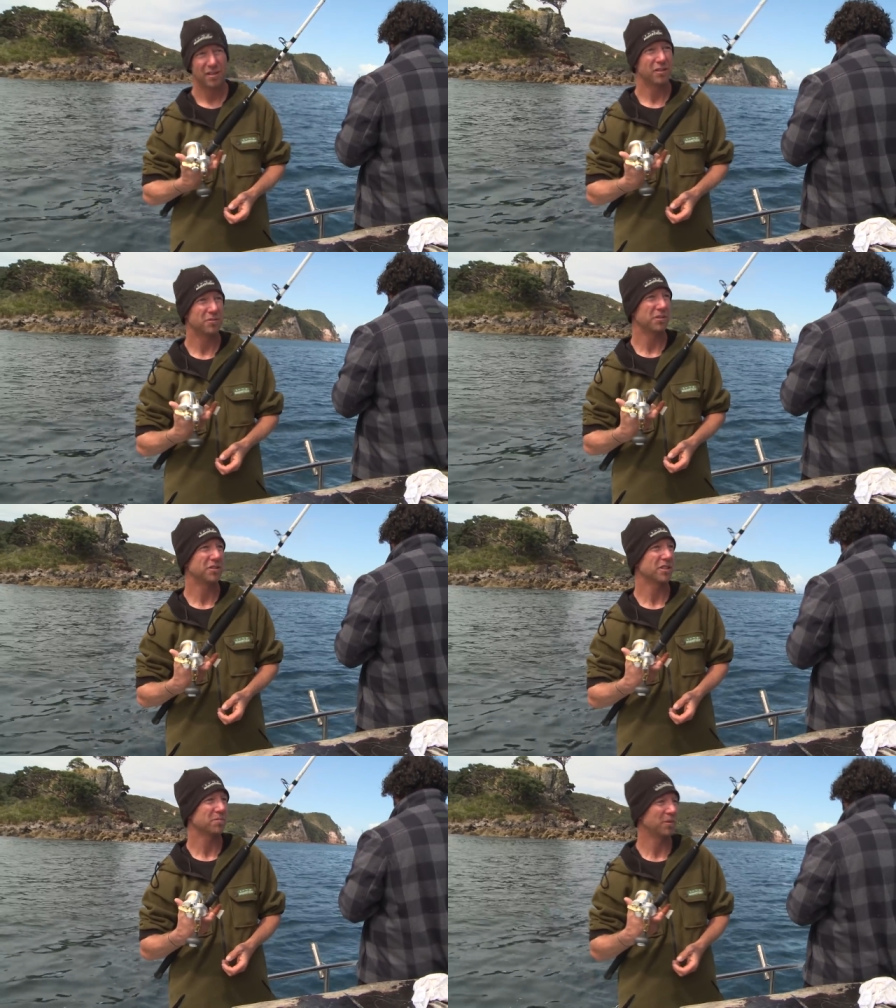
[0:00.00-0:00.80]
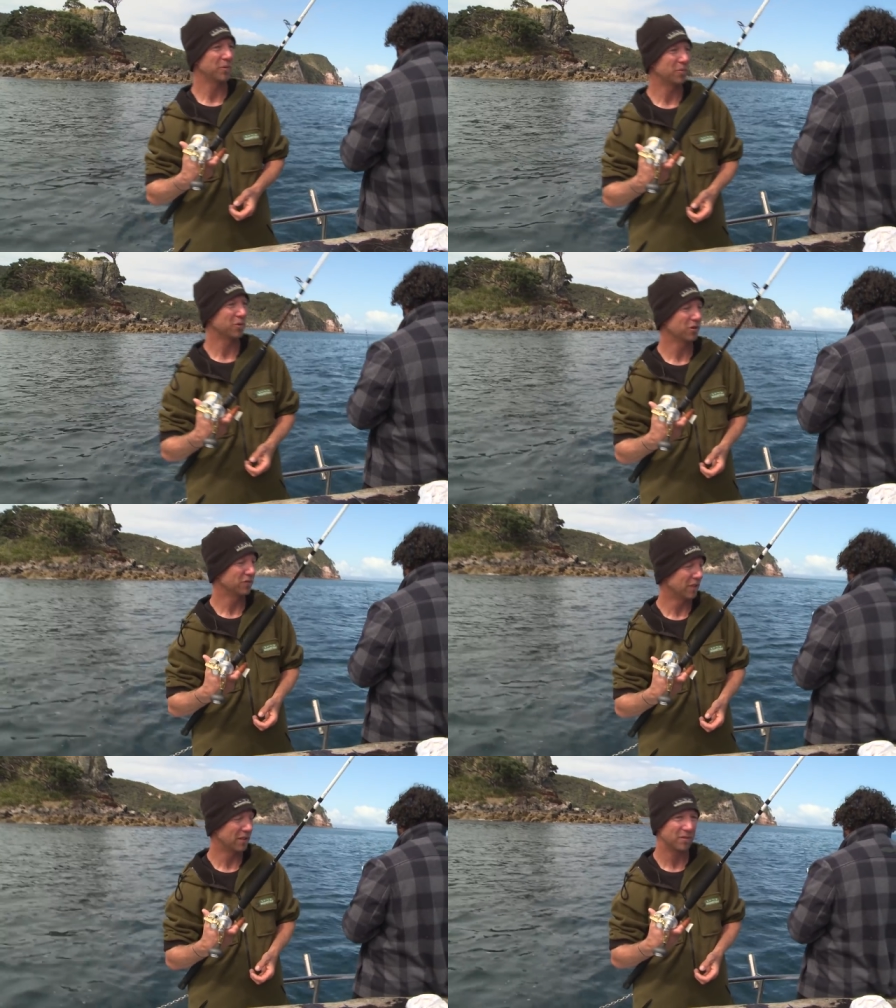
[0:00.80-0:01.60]
this one's just blooming
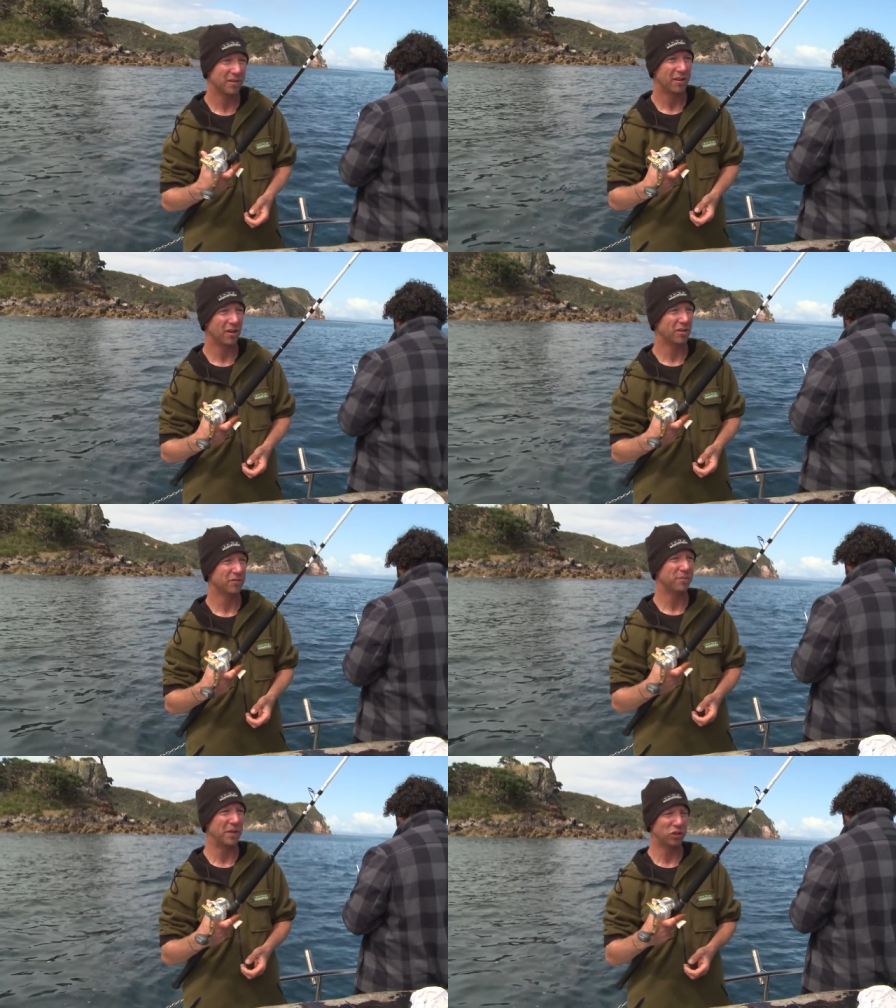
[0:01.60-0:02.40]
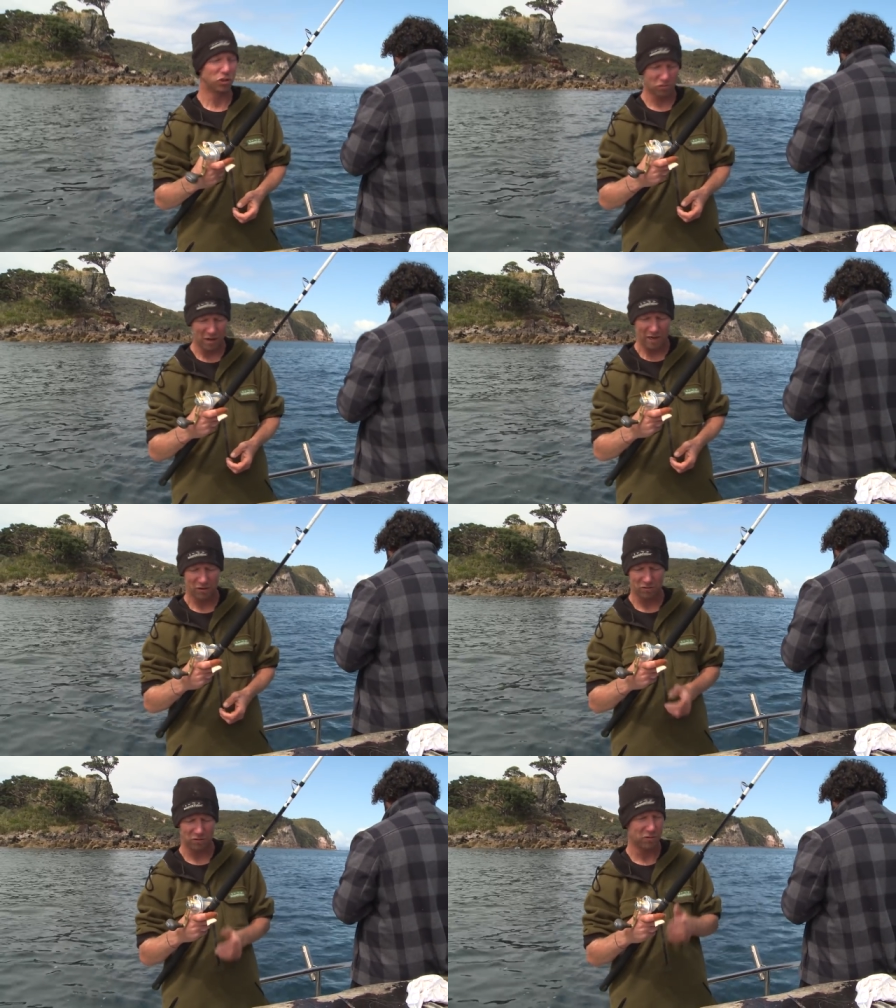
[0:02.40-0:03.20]
proved it. I've been dragged
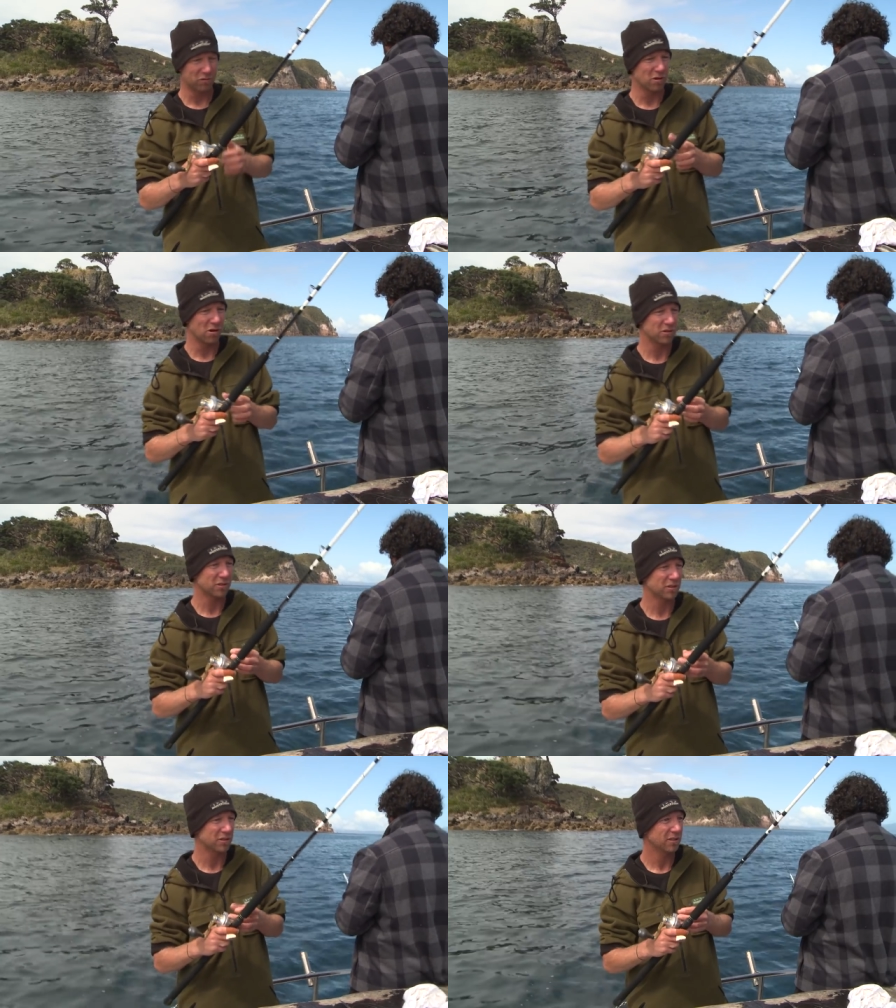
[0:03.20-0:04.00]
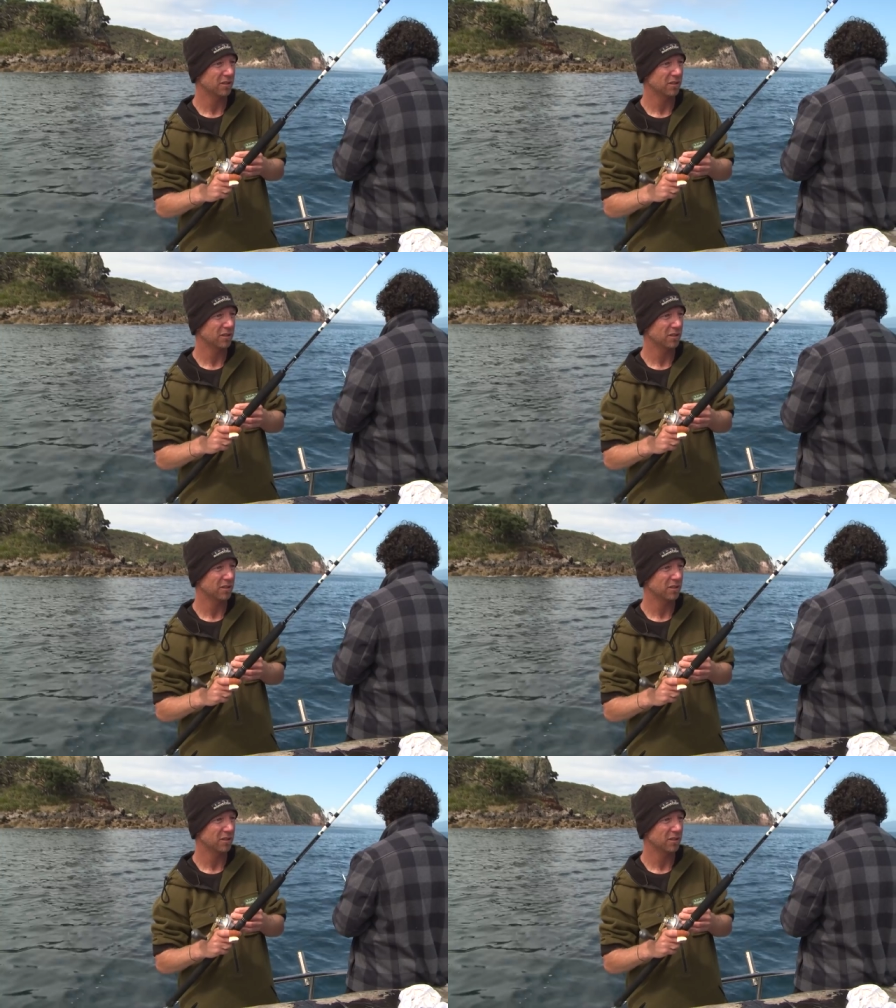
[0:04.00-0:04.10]
through the rocks